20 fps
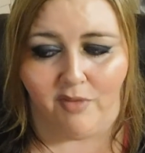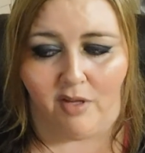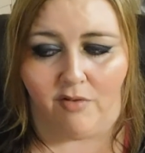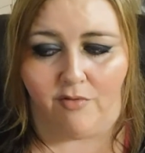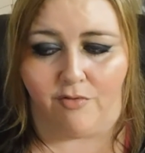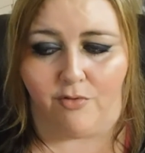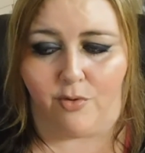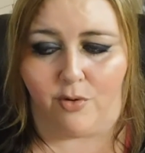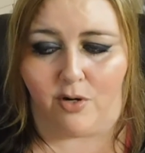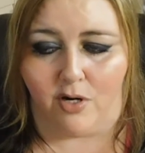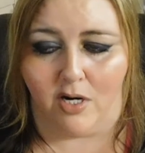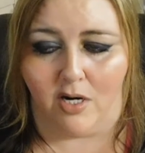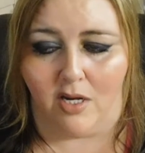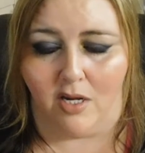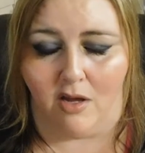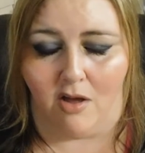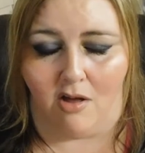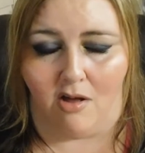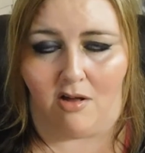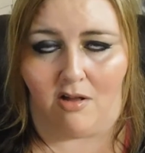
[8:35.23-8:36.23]
for
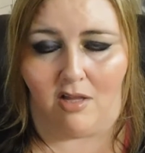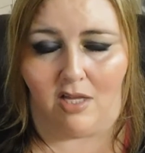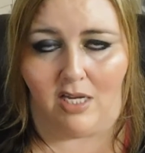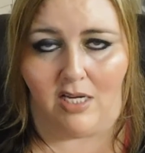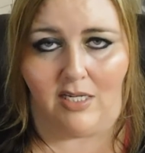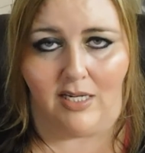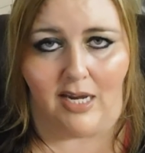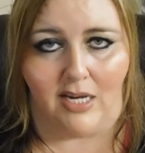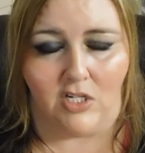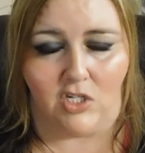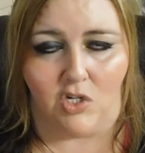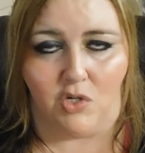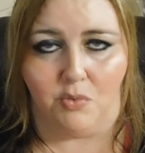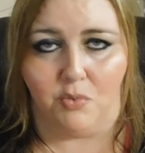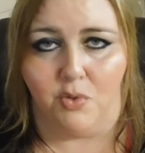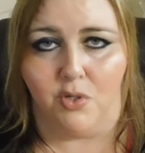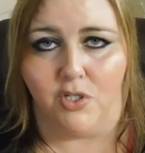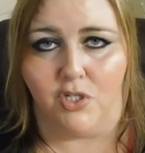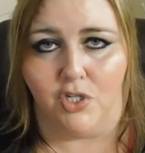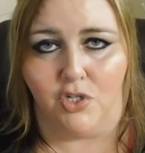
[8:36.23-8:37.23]
y'all in case you
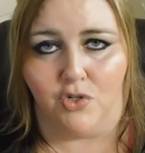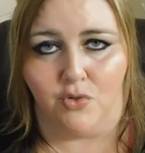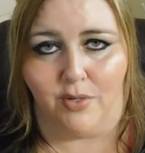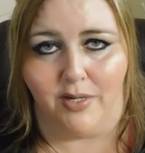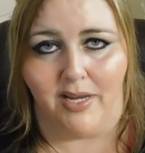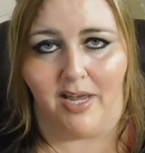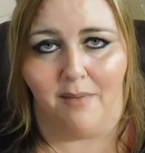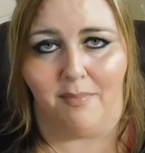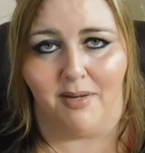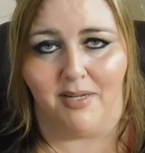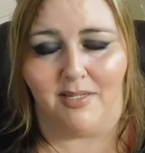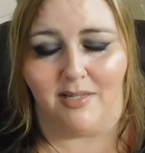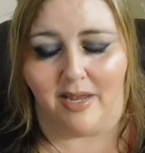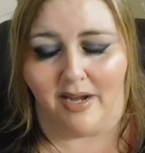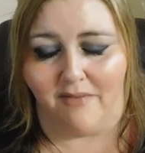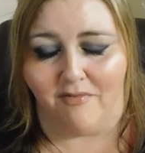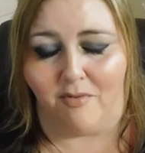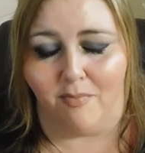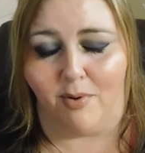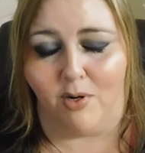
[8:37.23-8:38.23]
want to join up and sign
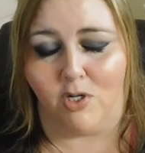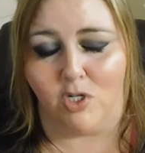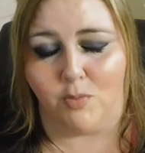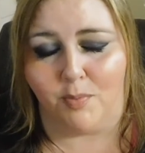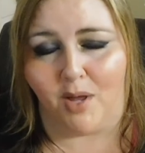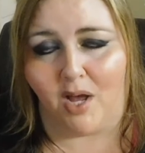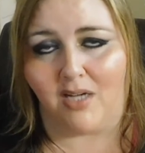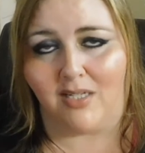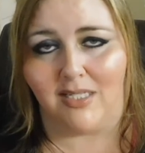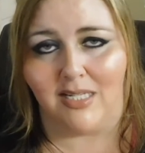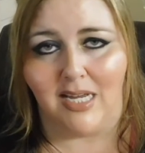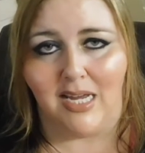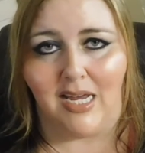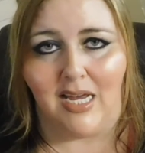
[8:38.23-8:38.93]
up for BirchBox.